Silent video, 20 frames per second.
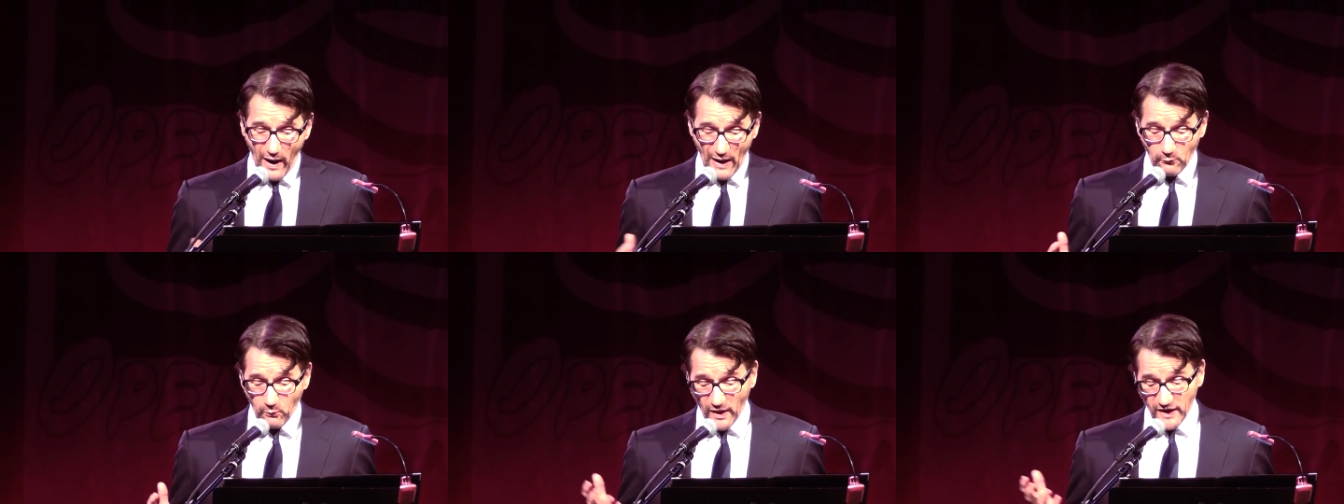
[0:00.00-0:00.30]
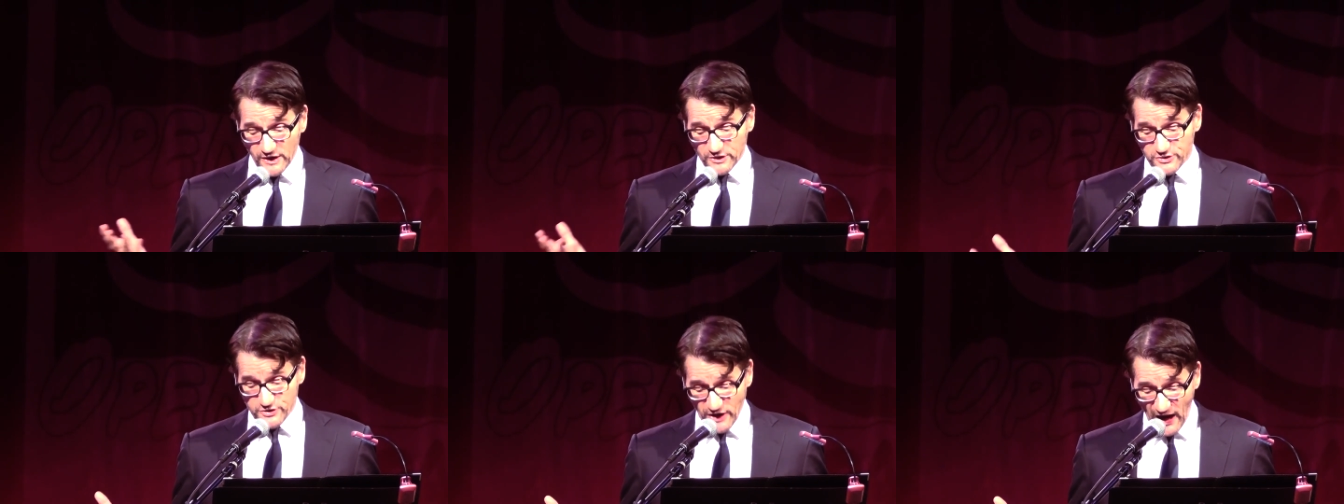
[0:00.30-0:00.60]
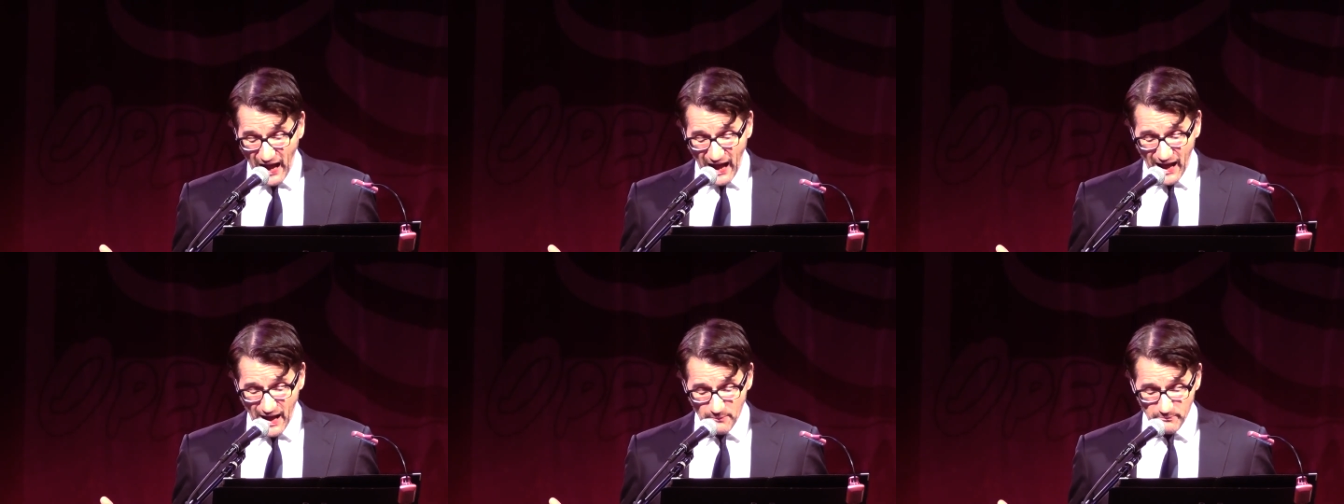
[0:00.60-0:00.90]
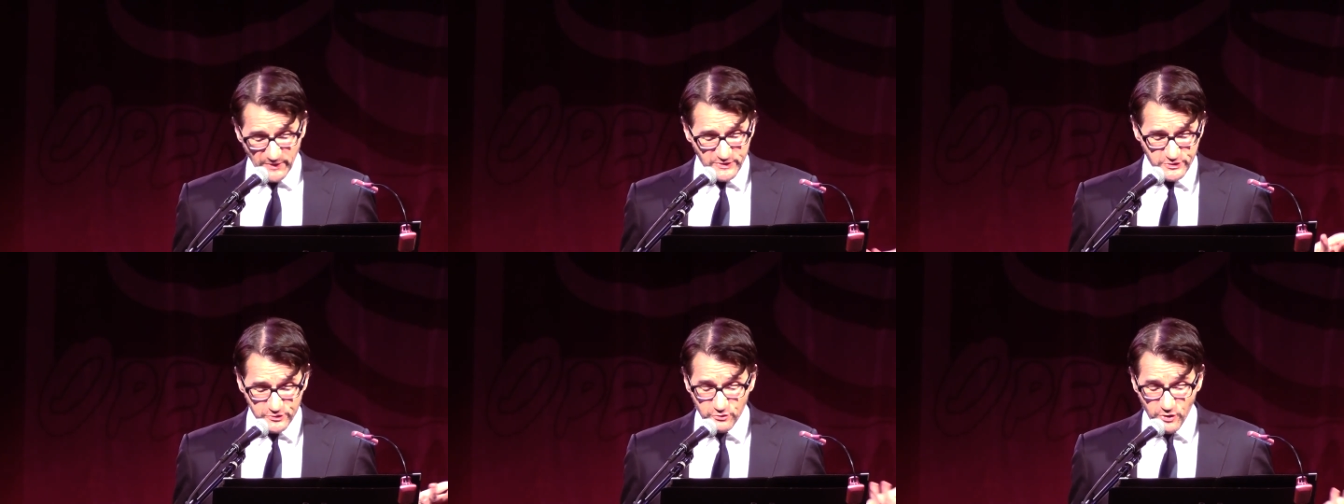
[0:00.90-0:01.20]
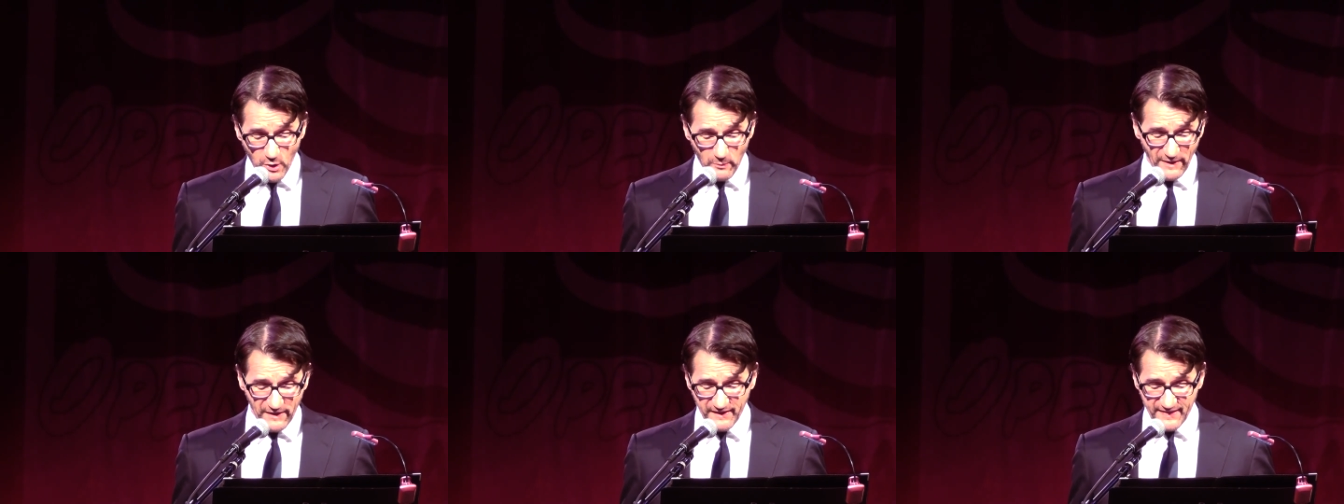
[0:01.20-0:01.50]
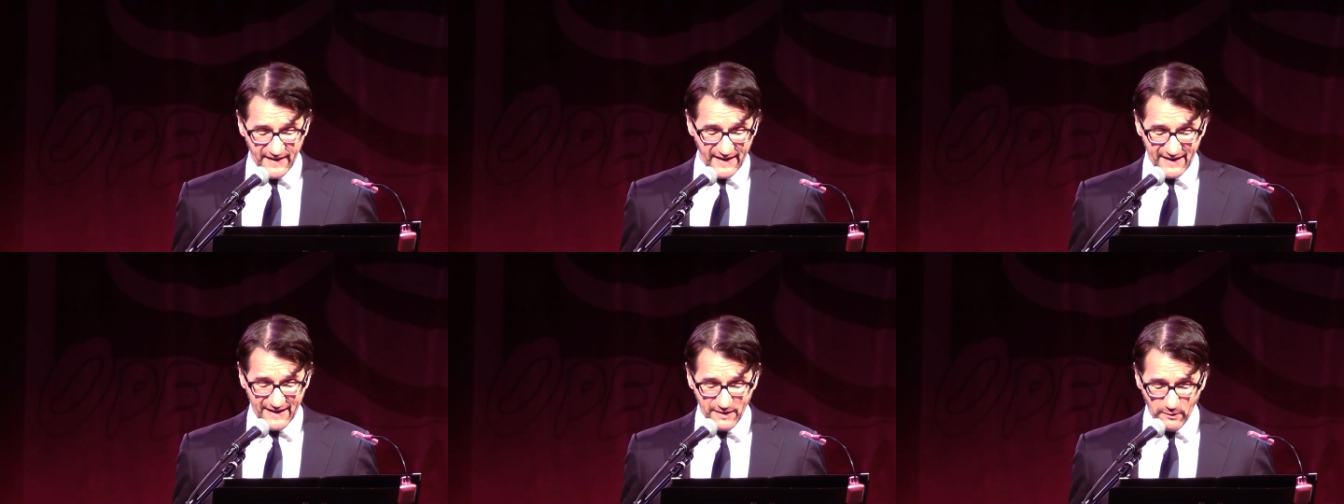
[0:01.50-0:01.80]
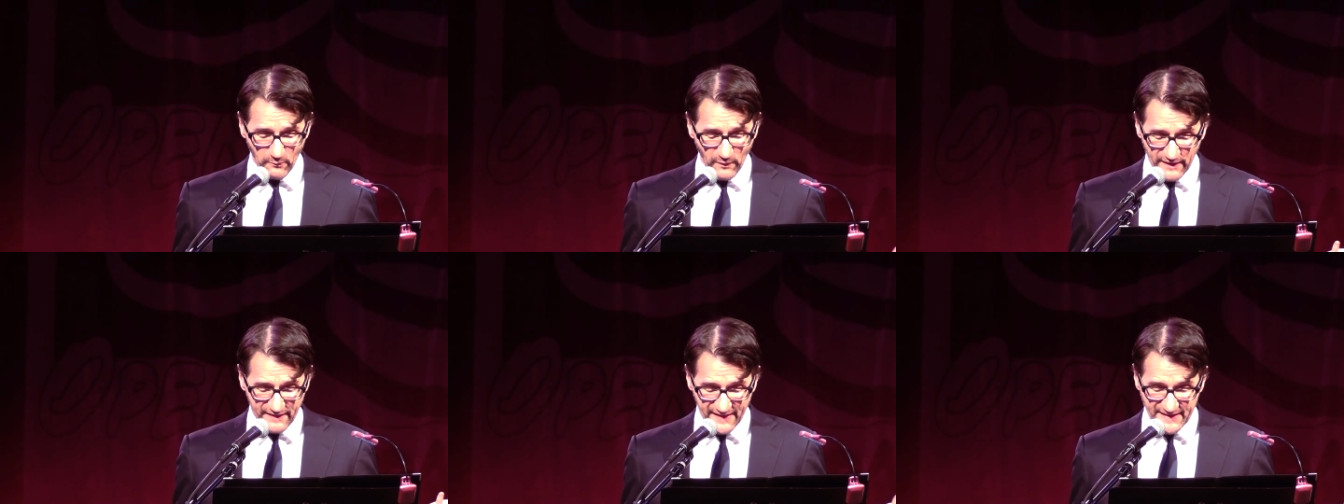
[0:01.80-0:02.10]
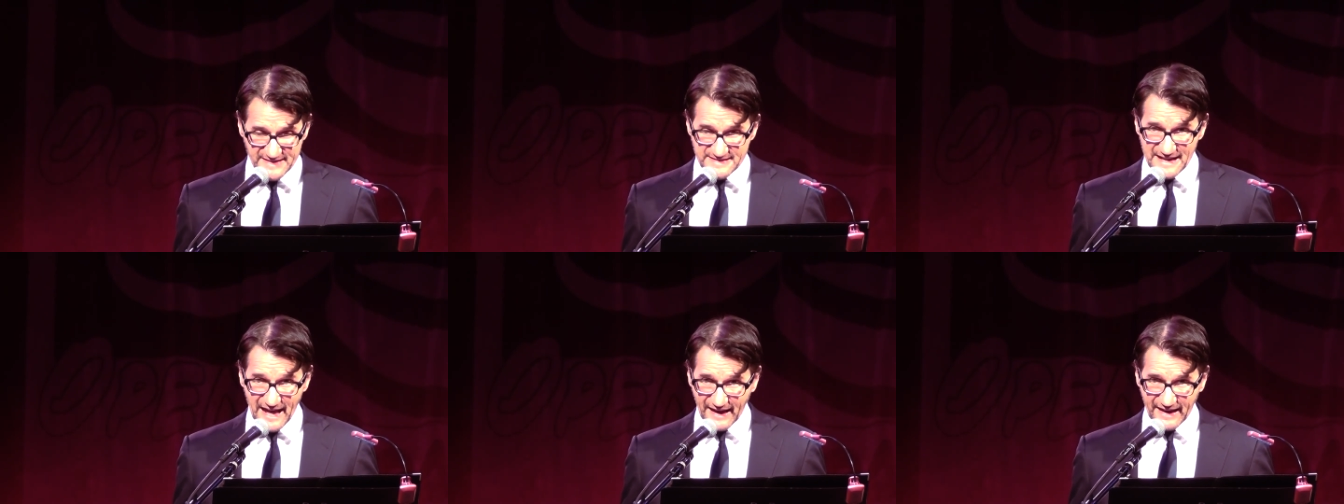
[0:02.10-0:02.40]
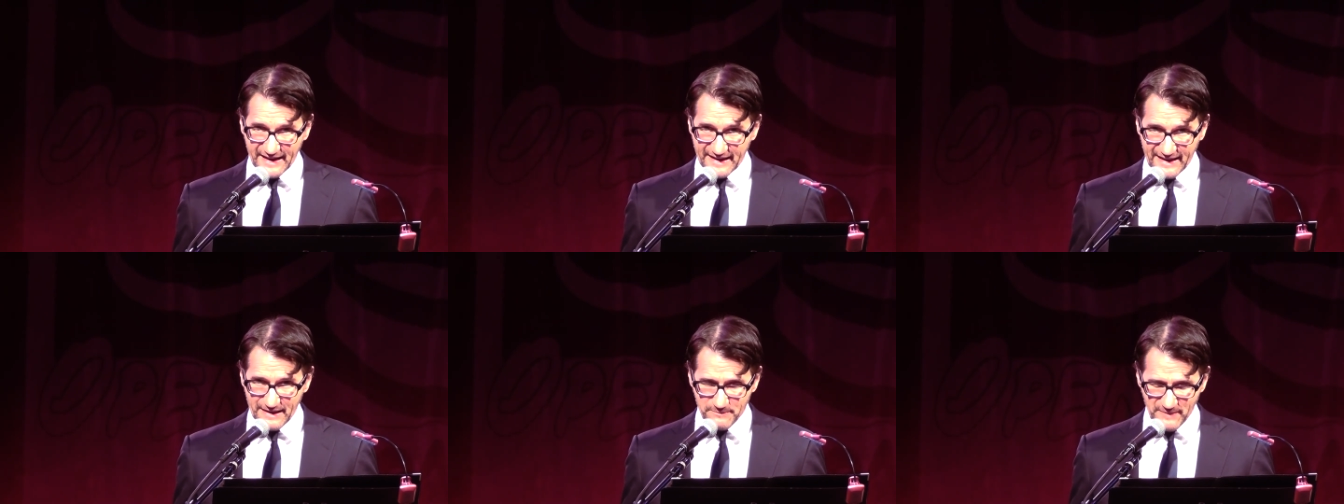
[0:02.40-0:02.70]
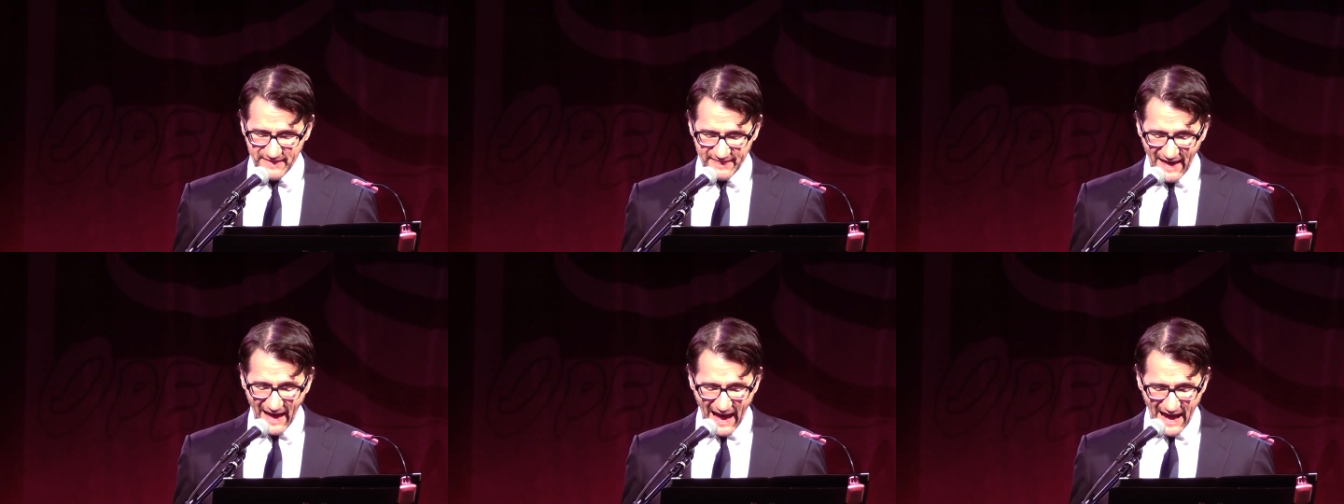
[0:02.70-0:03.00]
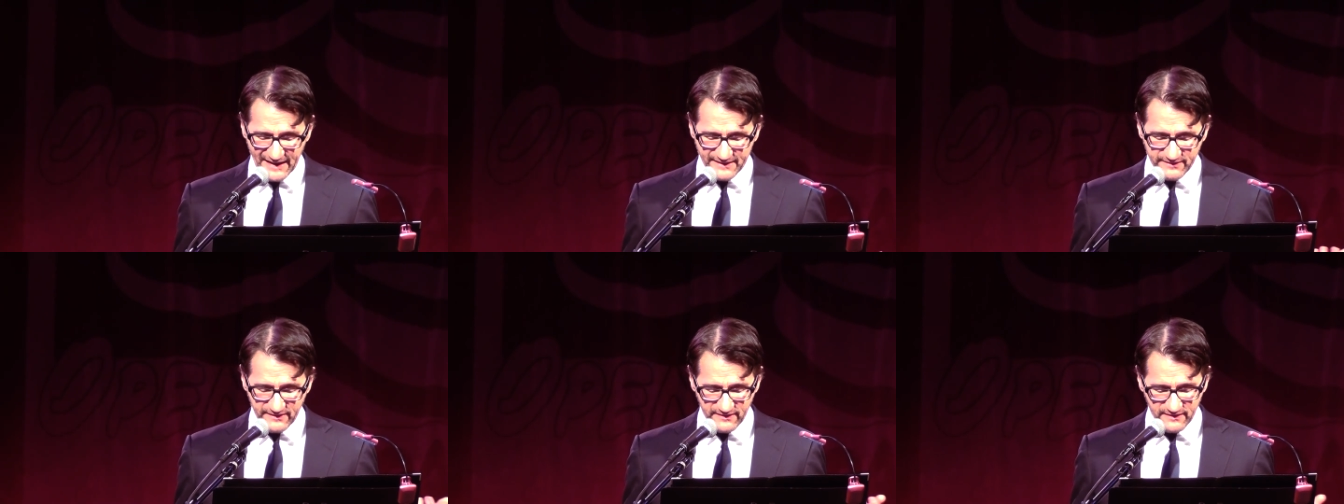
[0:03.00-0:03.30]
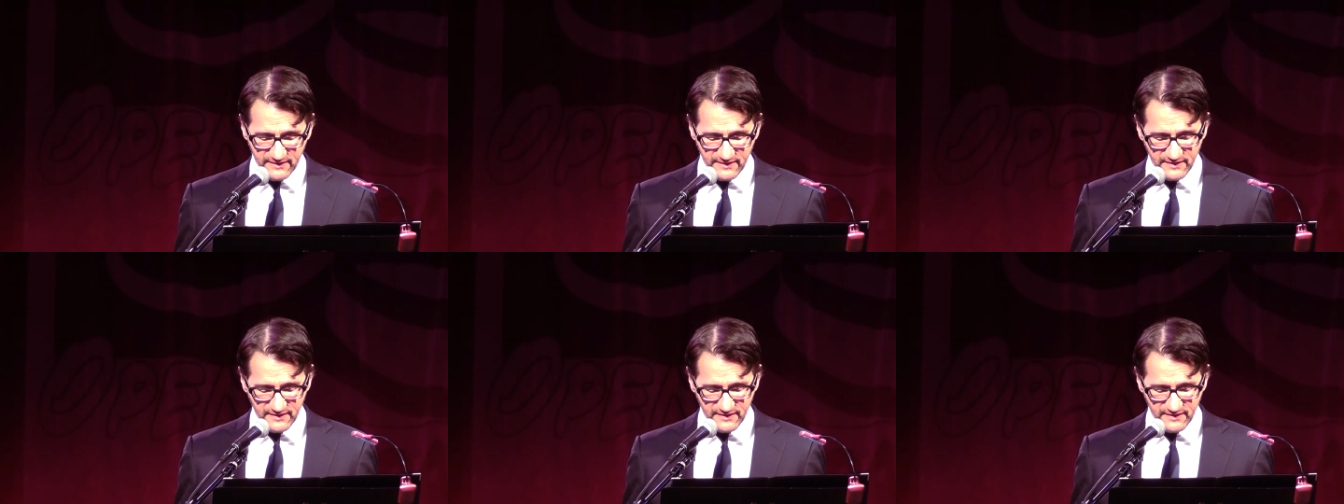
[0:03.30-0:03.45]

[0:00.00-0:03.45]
I want a job, but you know better than anyone that he's not going to give me that.